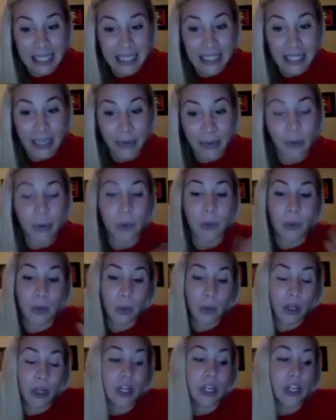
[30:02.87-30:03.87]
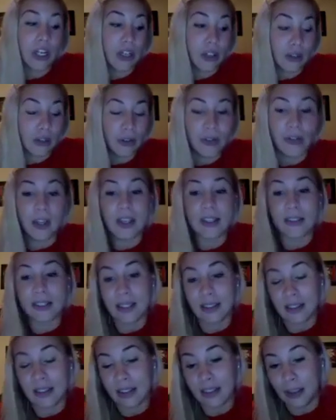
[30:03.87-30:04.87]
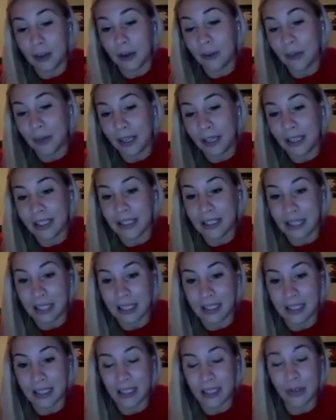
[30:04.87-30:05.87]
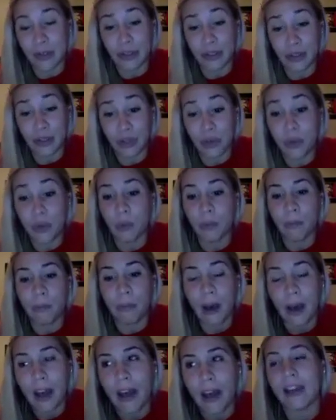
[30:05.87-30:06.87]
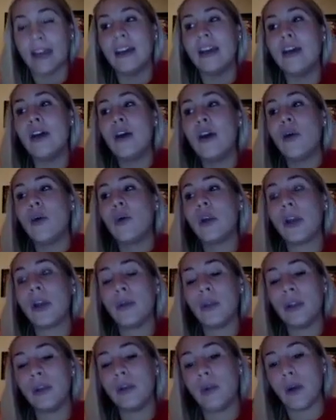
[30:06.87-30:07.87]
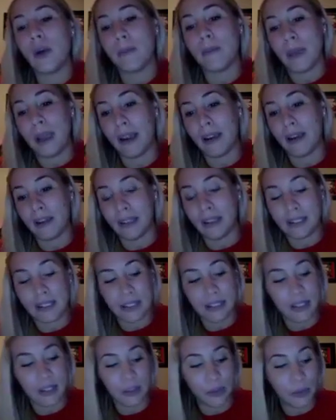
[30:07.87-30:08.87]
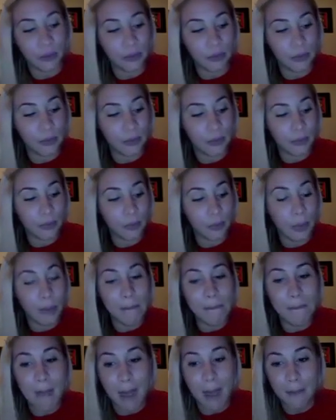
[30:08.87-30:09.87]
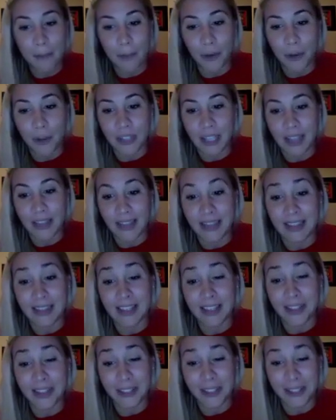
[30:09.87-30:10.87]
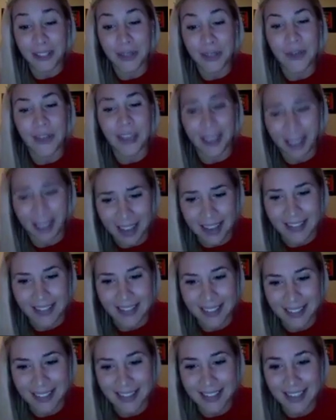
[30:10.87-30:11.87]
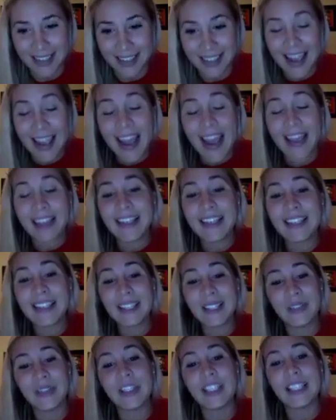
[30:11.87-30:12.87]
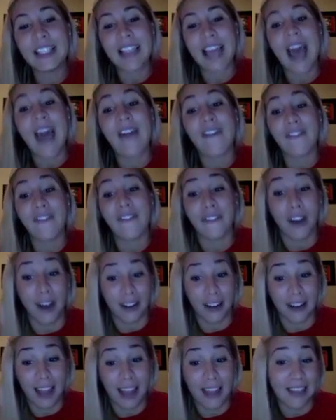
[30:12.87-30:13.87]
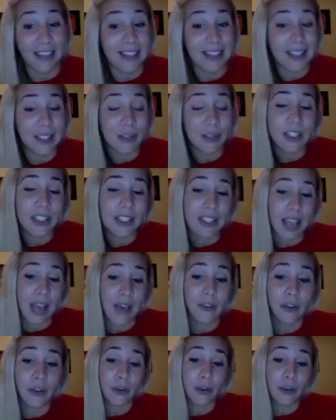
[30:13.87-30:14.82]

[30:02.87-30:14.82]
necessary. We work on other things, and the therapy is necessary too. But what I really want parents to remember is that they're still kids. And they still need to have fun, and they still need to